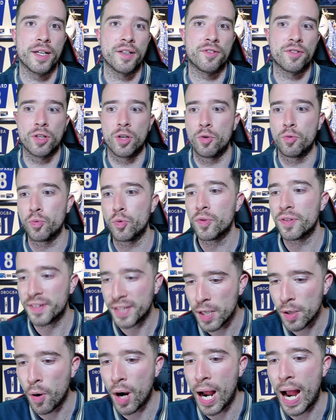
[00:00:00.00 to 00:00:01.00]
So we'll
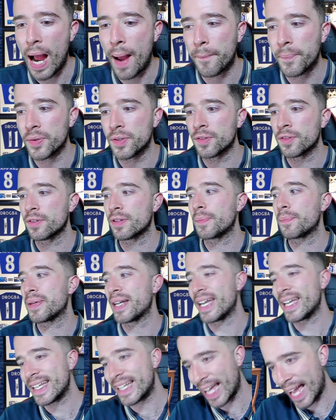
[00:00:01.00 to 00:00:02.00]
see what happens. But
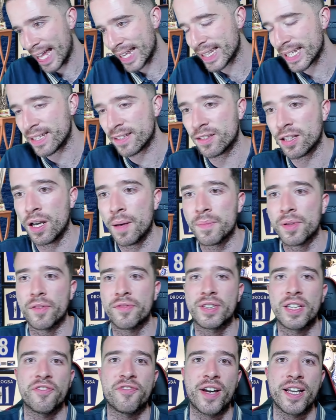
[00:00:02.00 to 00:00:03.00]
again, in terms
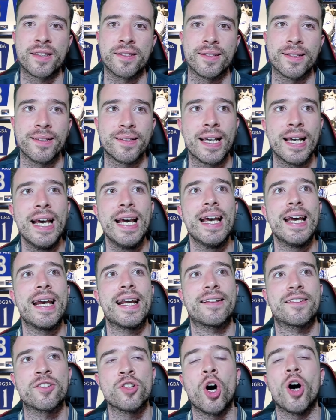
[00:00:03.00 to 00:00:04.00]
of defenders,
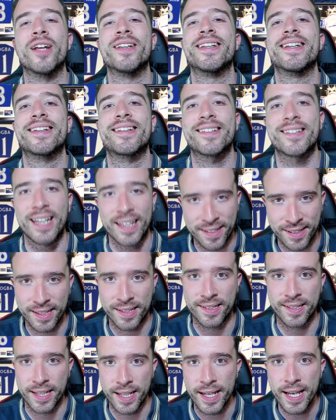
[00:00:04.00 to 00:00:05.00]
it's not a
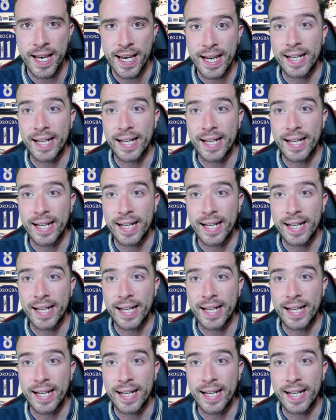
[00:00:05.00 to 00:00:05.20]
necessity.